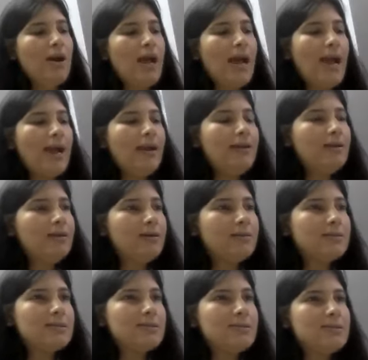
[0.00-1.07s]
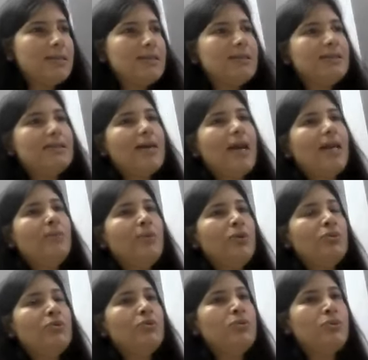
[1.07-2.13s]
And till the time
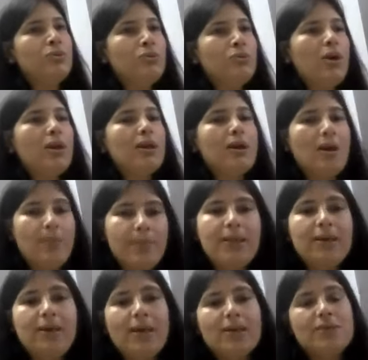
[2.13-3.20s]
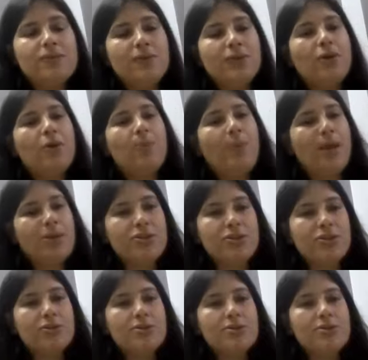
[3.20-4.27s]
you do not communicate with your
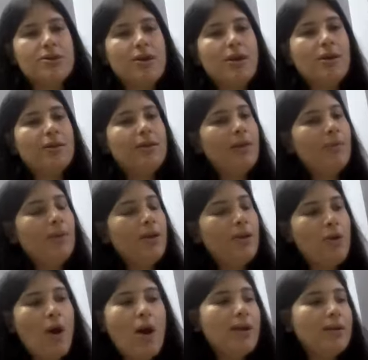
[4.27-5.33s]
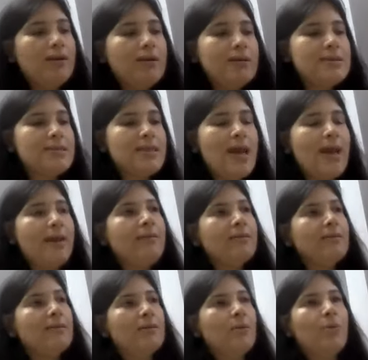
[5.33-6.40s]
patient, they will not understand
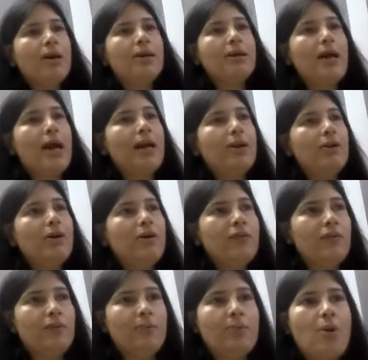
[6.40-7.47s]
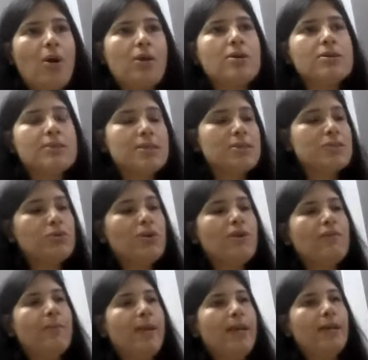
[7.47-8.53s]
what kind of prognosis you
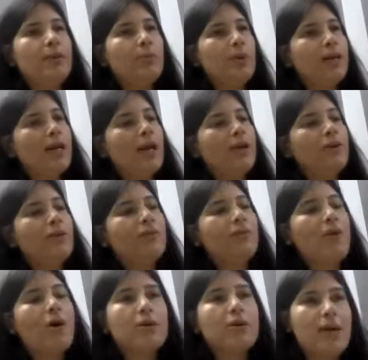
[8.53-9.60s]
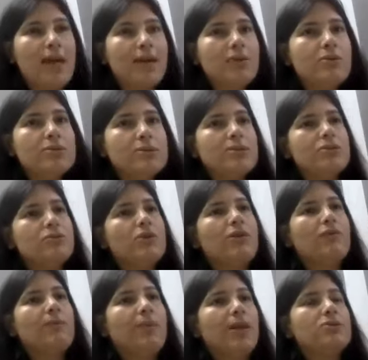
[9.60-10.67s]
have made, what kind of diagnosis you
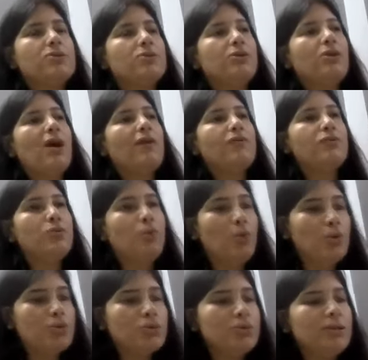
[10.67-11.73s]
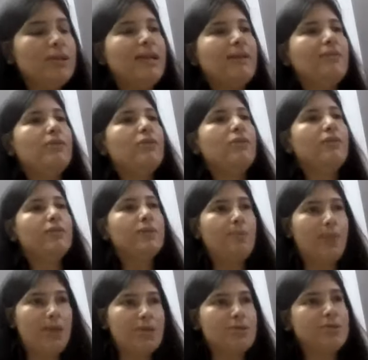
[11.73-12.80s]
have made. So you have to go to the level of the
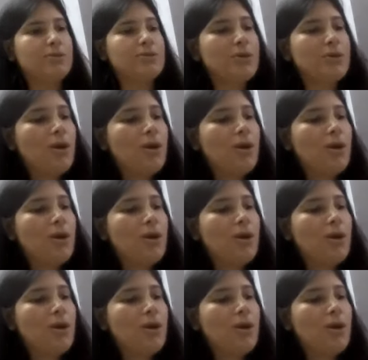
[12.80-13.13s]
patient